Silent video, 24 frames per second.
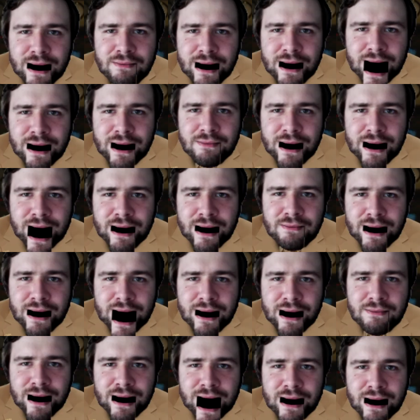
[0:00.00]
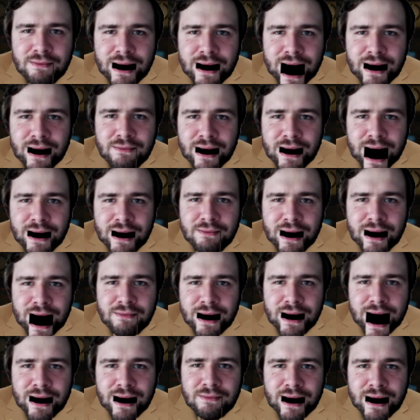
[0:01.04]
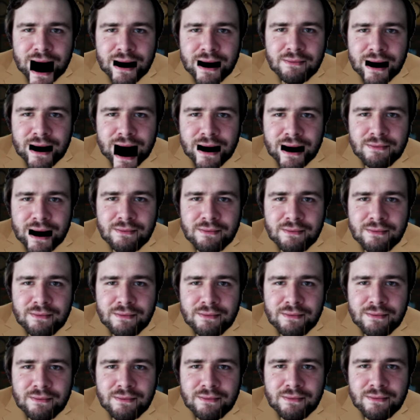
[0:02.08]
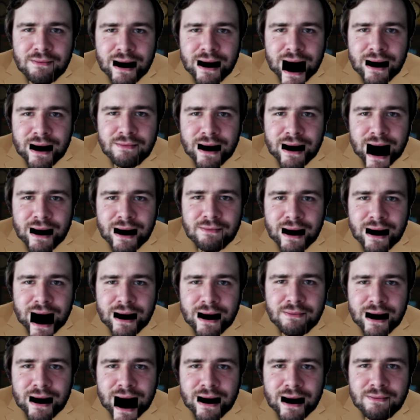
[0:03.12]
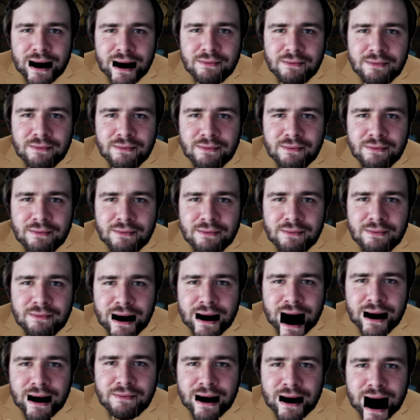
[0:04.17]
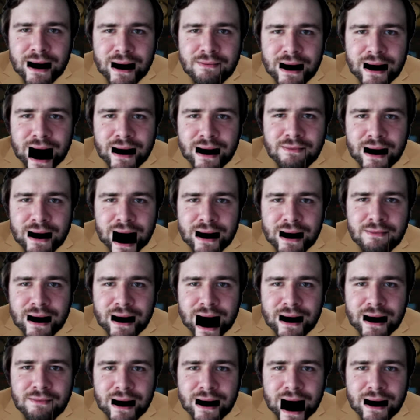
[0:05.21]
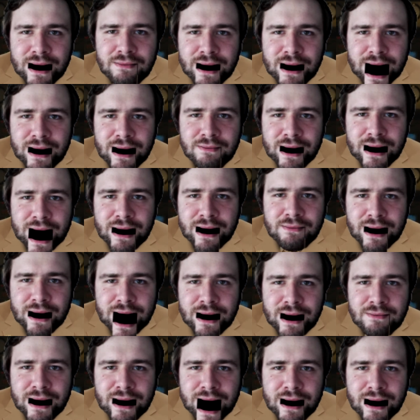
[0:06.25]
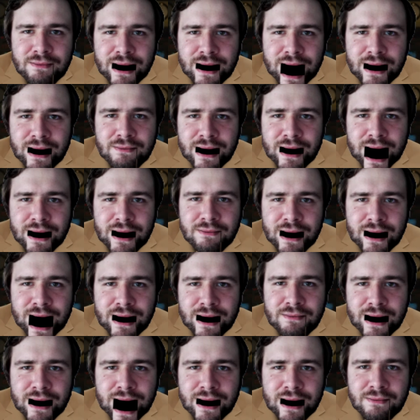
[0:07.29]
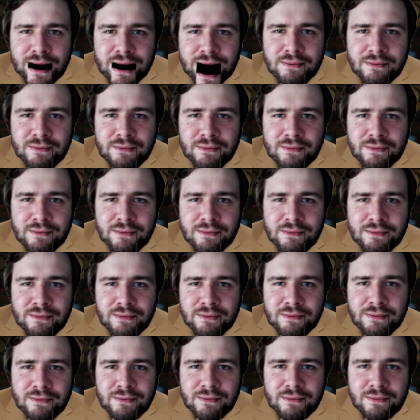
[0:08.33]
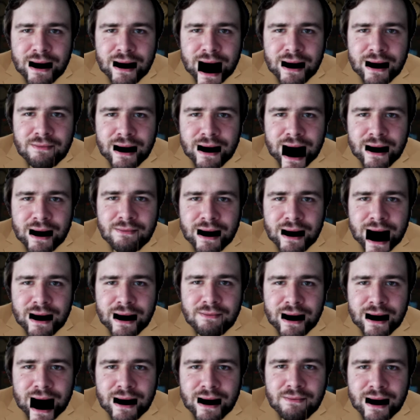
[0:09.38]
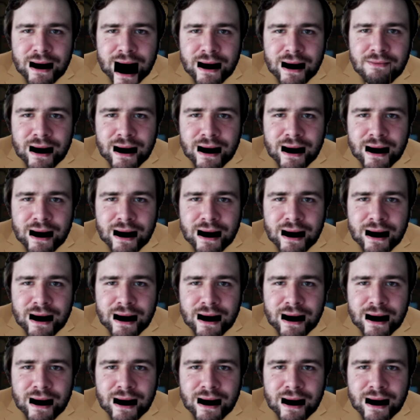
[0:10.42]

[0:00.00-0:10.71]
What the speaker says: yes, there may be some kind of supportive class as well. However, that would take the whole first-person element out of the game, because if you're supporting yourself, it would just kind of